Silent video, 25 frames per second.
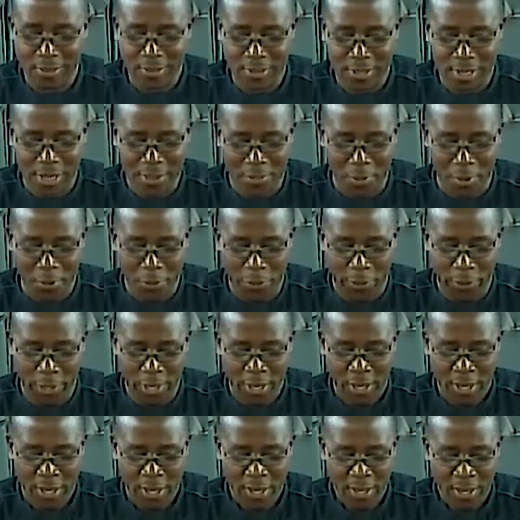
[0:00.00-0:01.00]

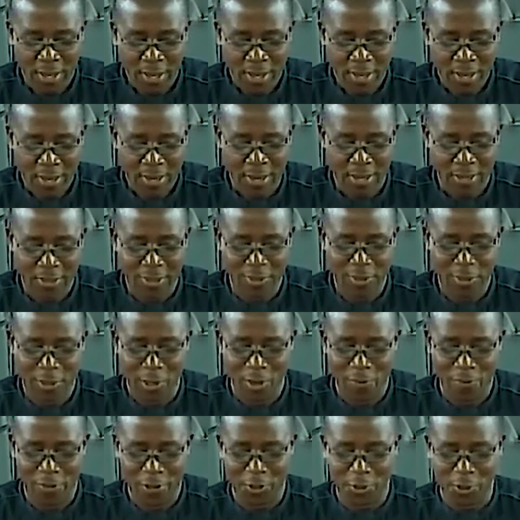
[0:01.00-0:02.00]
Timothy that his
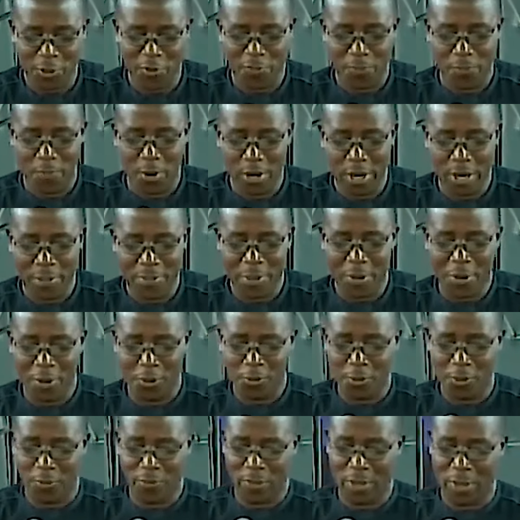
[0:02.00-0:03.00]
lovers of money
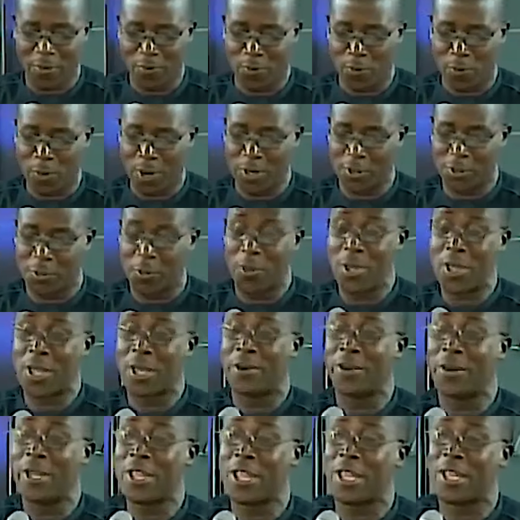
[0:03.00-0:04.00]
because of the influence which
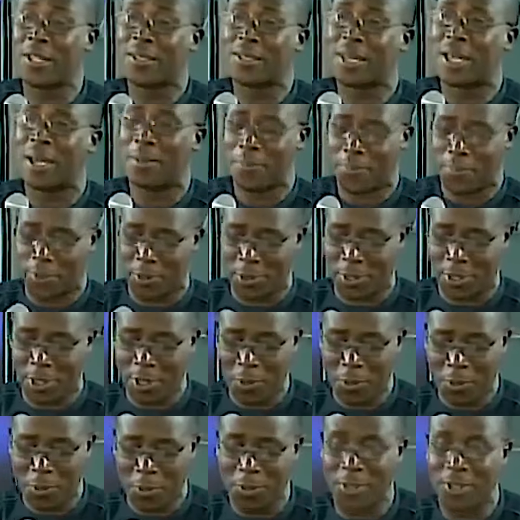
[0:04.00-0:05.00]
riches can
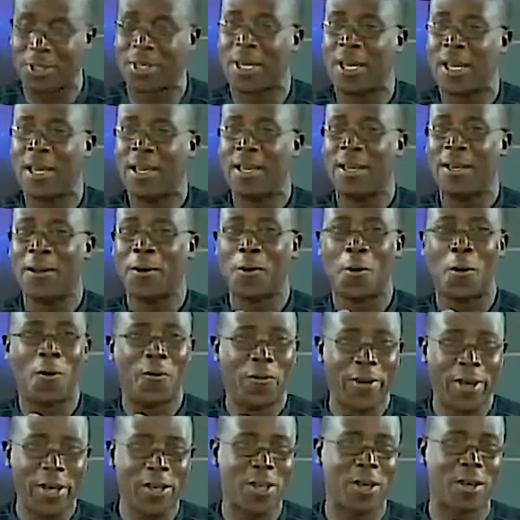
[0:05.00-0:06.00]
produce,
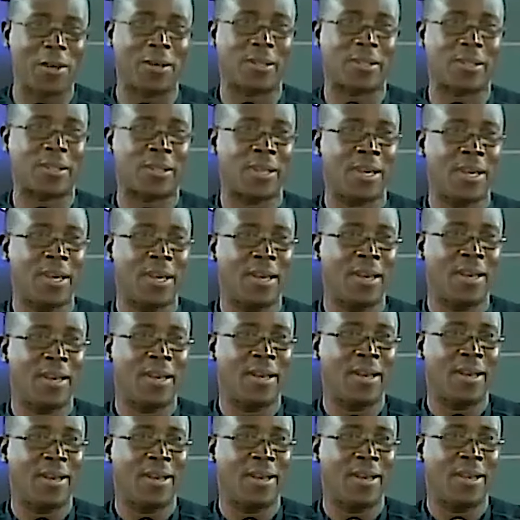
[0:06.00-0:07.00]

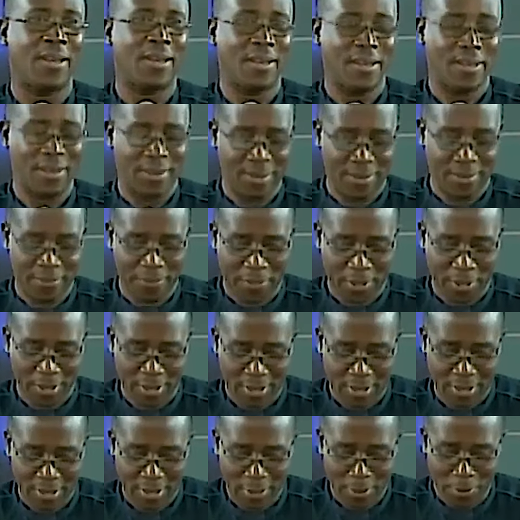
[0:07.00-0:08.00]
covetous.
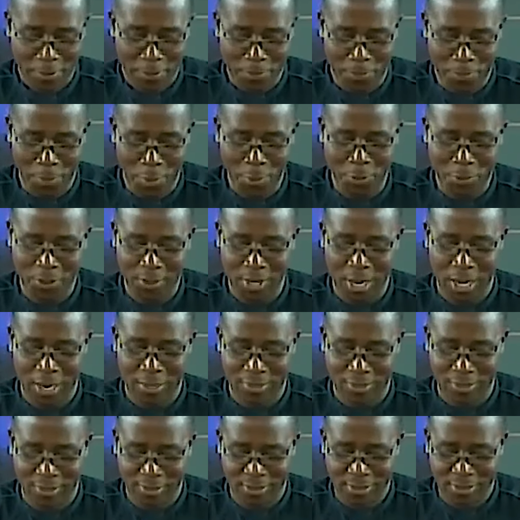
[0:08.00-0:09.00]

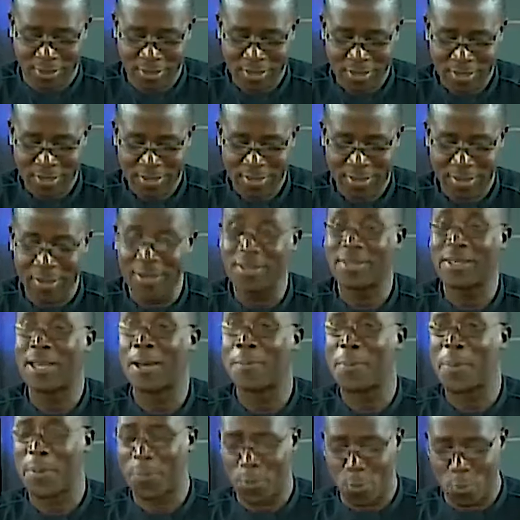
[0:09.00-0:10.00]
Boasters. These are
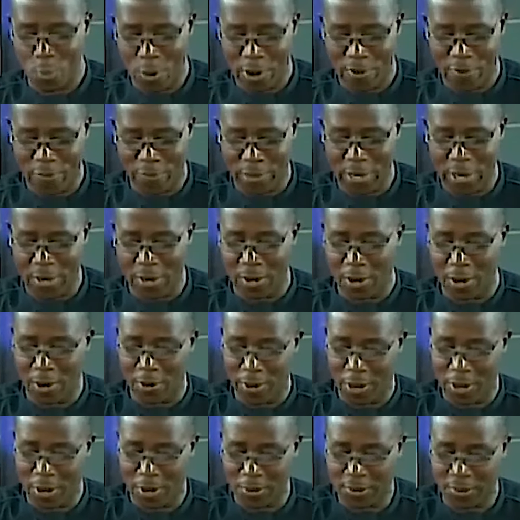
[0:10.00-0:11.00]
people who are
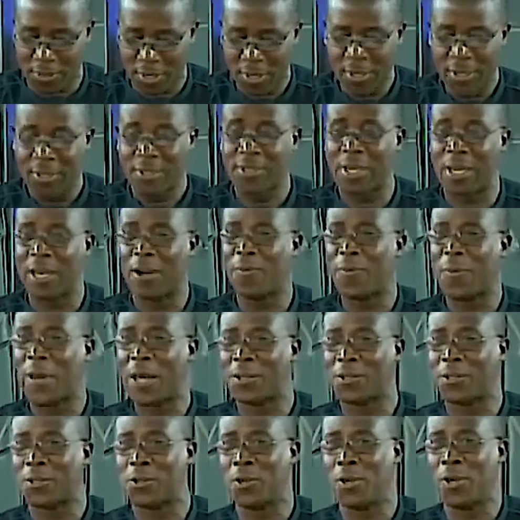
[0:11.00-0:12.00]
vainglorious,
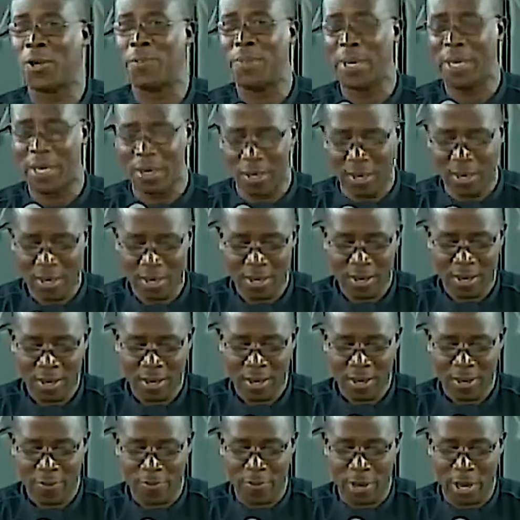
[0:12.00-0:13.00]
self-assuming,
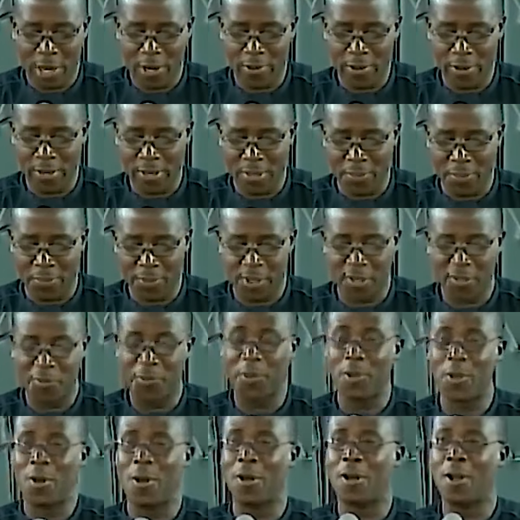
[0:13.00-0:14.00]
valuing themselves
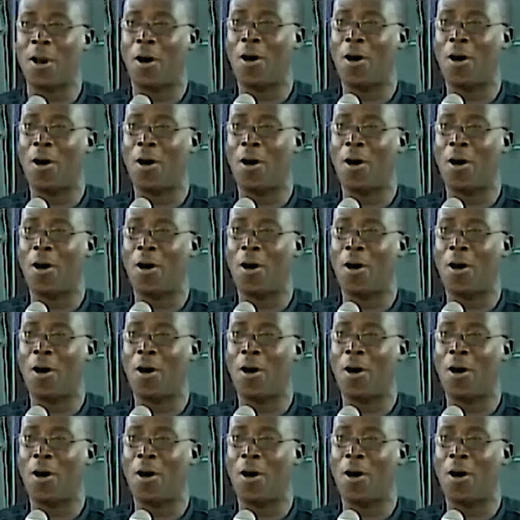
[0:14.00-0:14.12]
beyond